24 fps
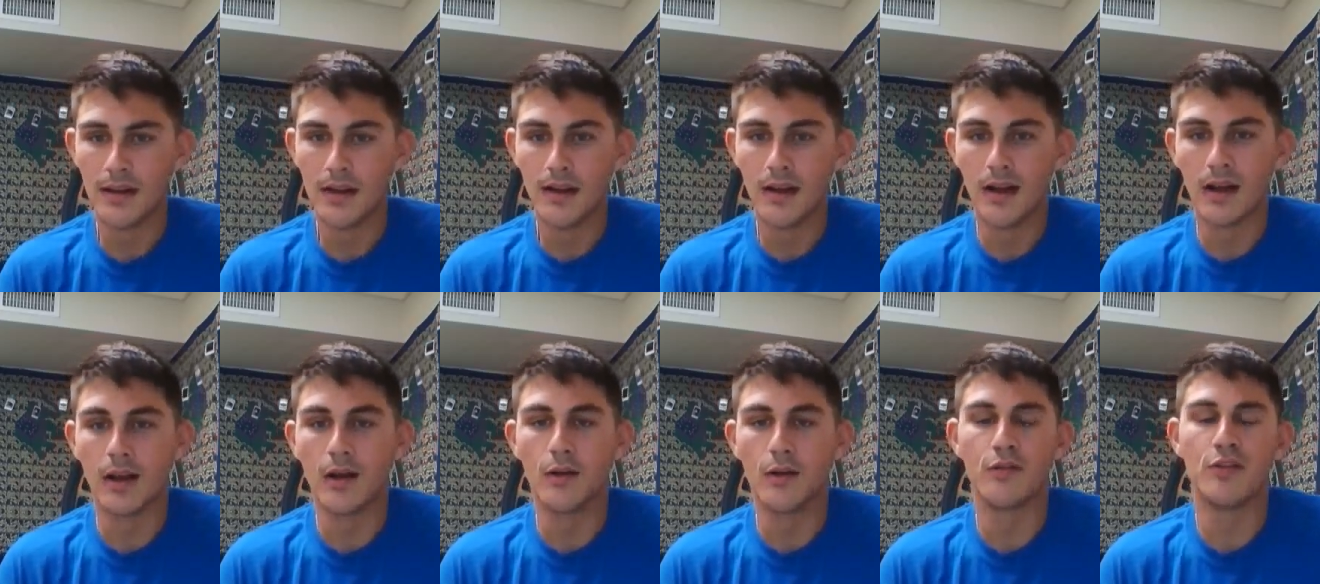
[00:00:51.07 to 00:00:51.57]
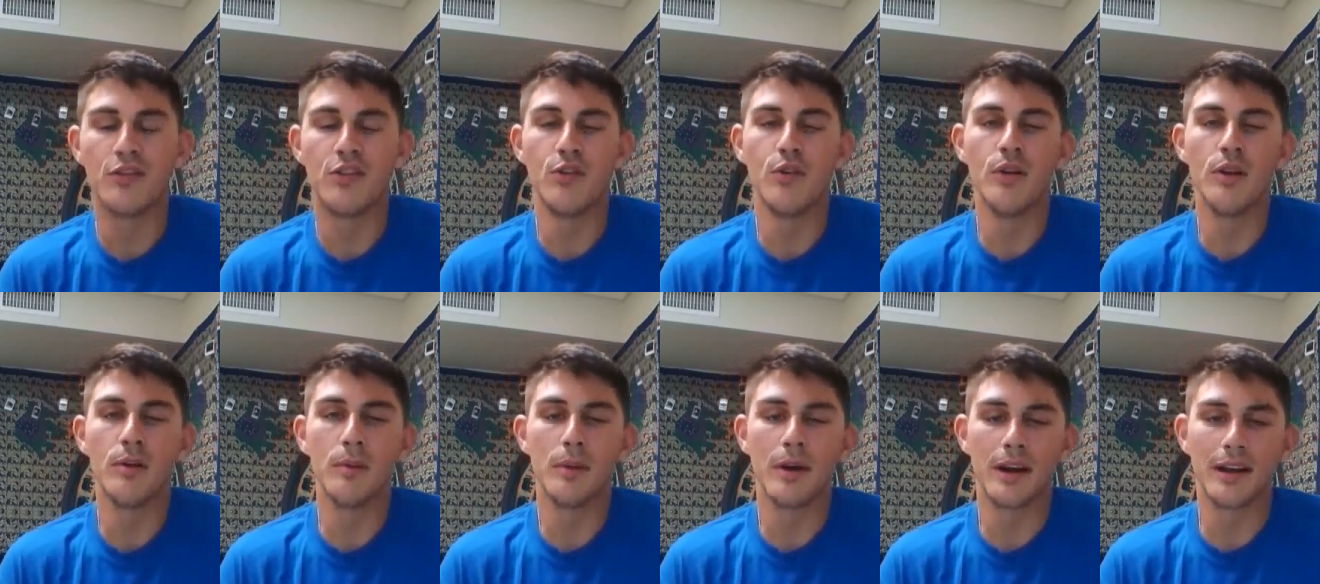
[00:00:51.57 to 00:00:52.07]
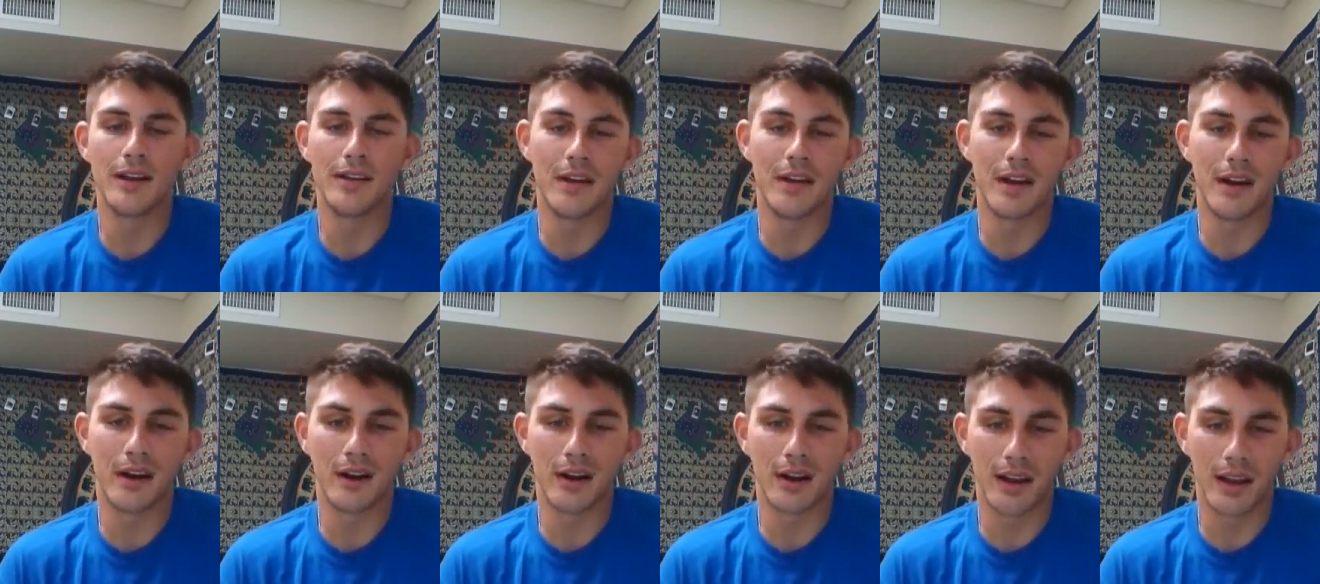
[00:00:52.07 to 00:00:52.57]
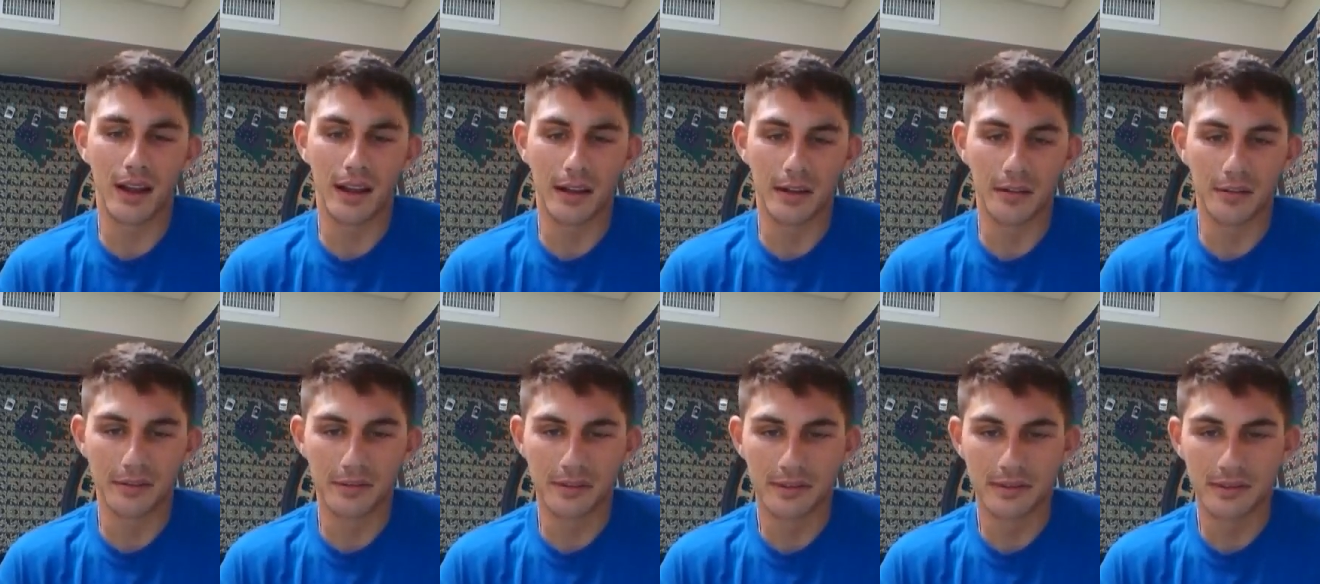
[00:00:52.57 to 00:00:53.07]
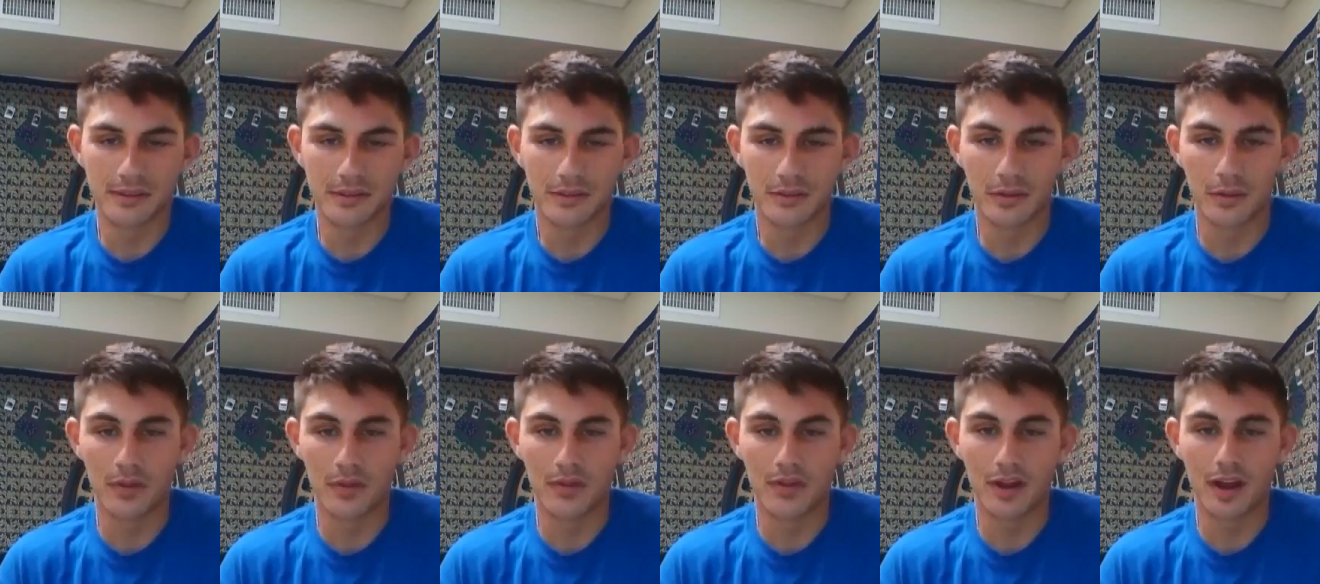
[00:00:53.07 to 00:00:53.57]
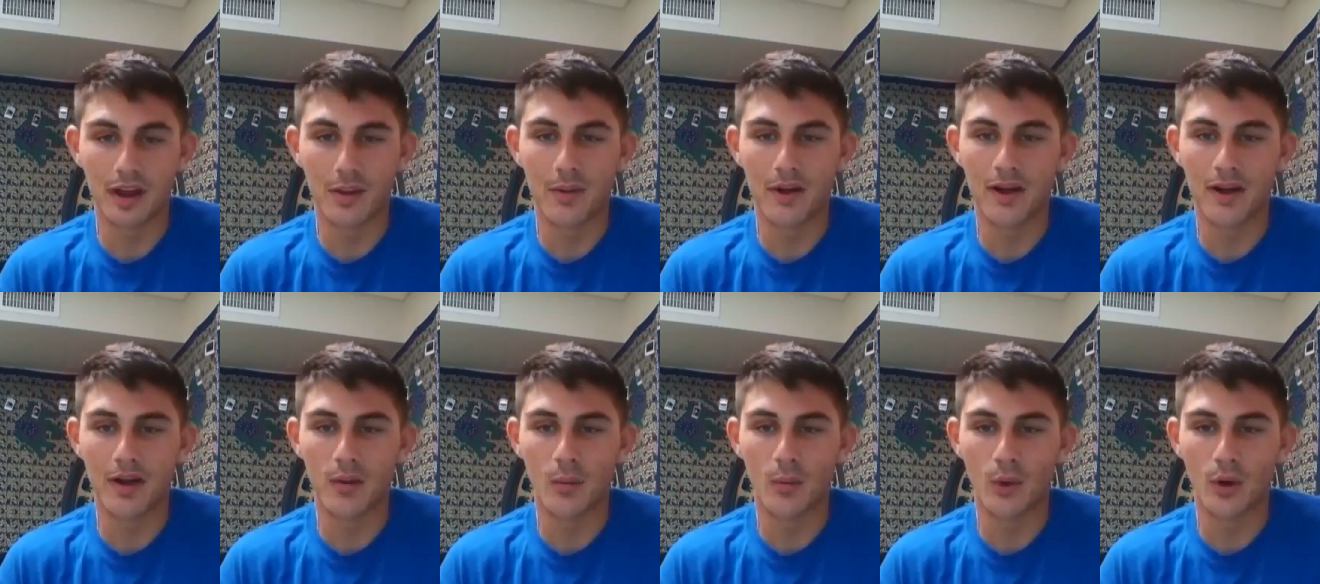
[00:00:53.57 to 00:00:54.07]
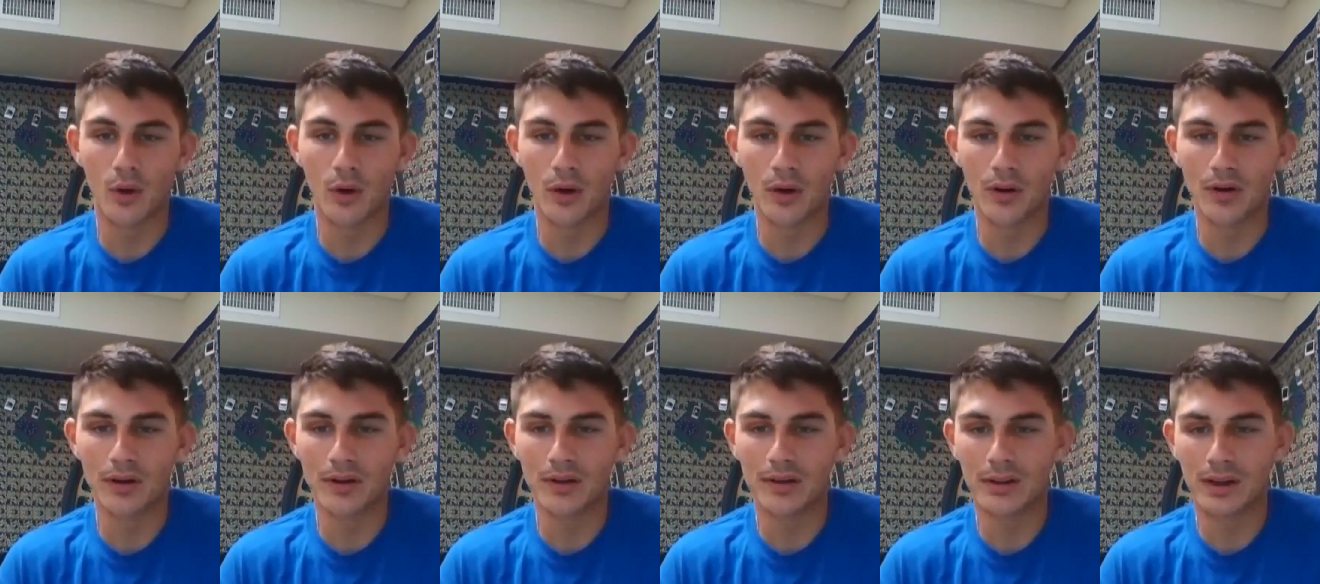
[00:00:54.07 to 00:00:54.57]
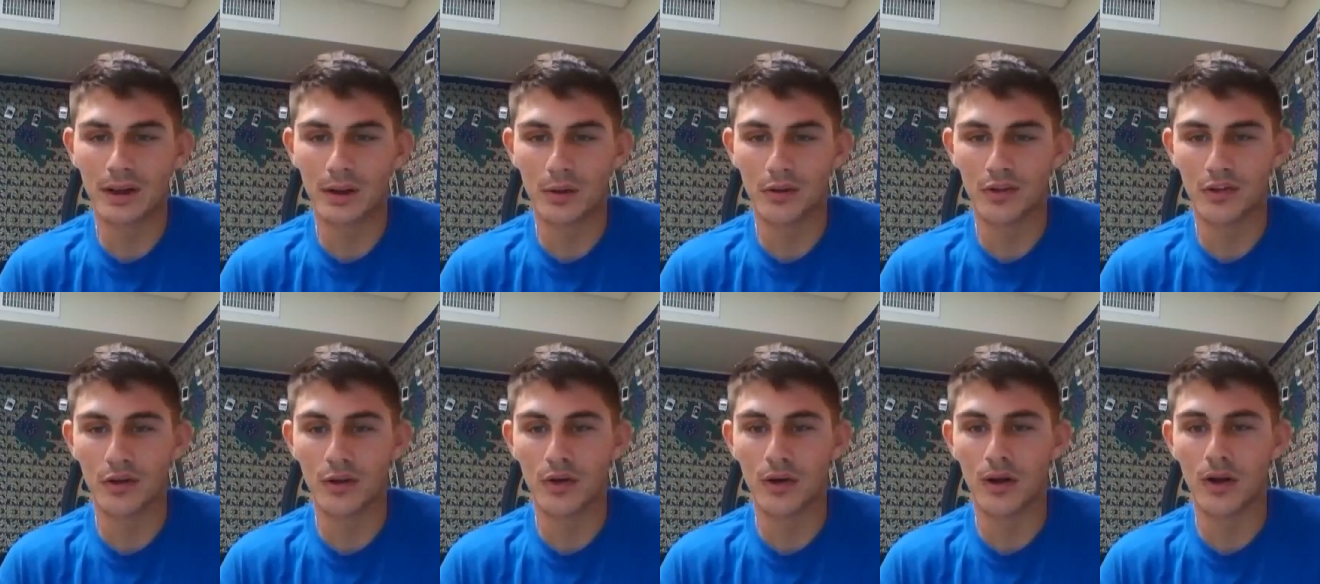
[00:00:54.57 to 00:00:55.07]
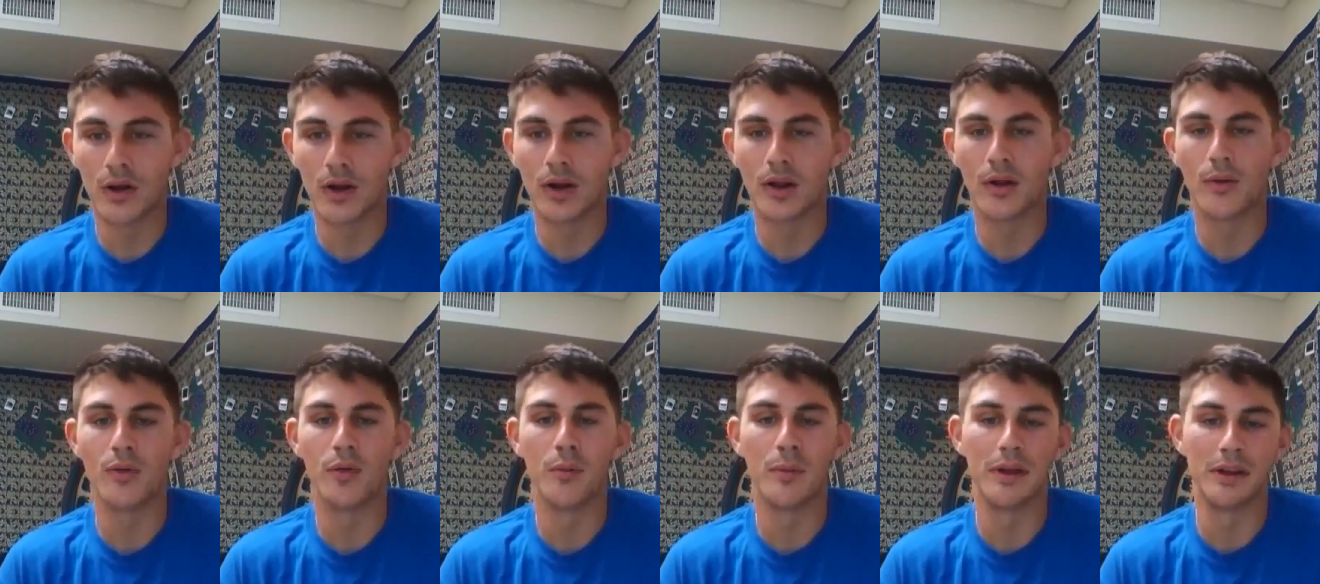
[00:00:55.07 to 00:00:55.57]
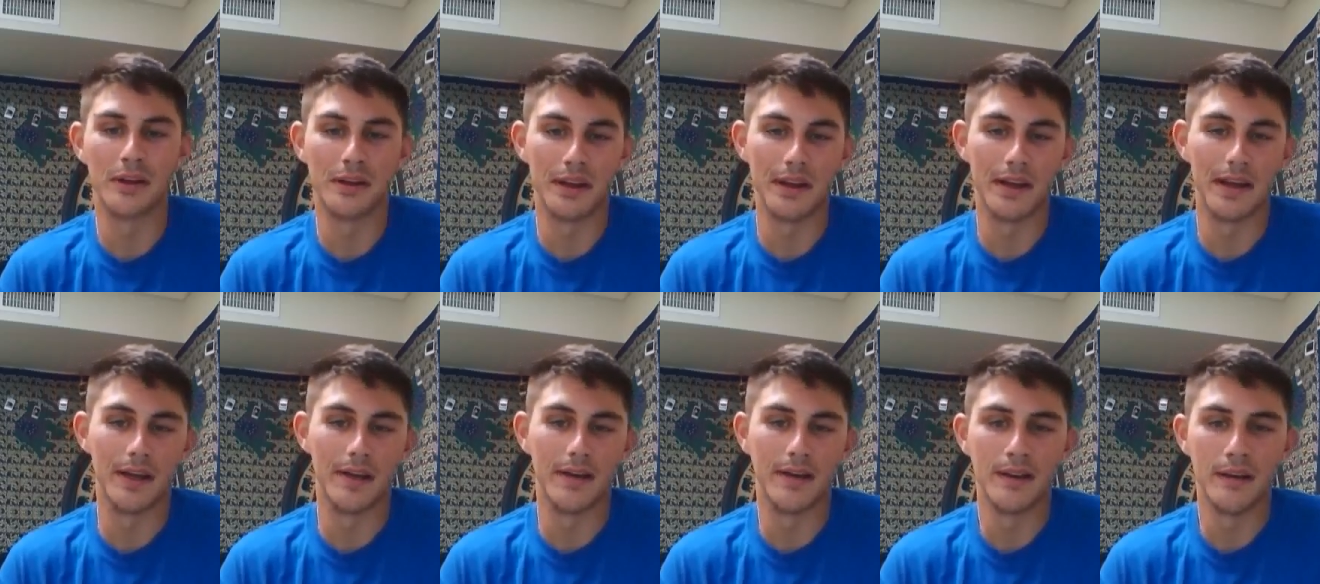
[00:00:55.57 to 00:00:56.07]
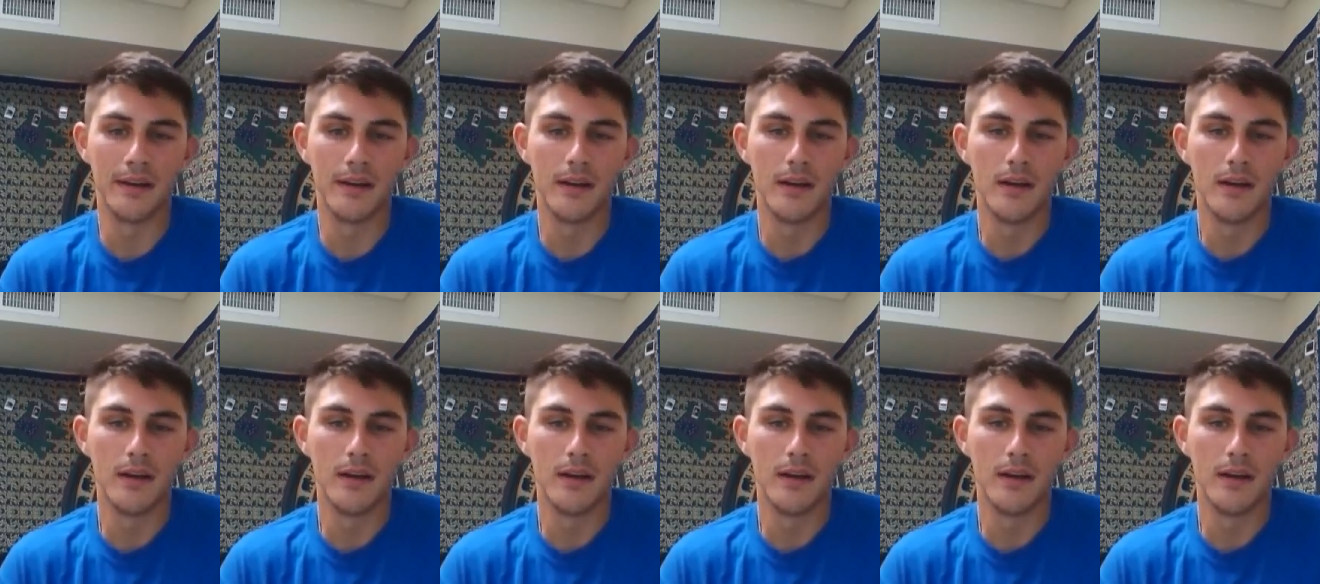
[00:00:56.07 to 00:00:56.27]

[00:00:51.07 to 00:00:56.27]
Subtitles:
I loved shooting my entire life. From the time I could walk, I was going hunting with my dad.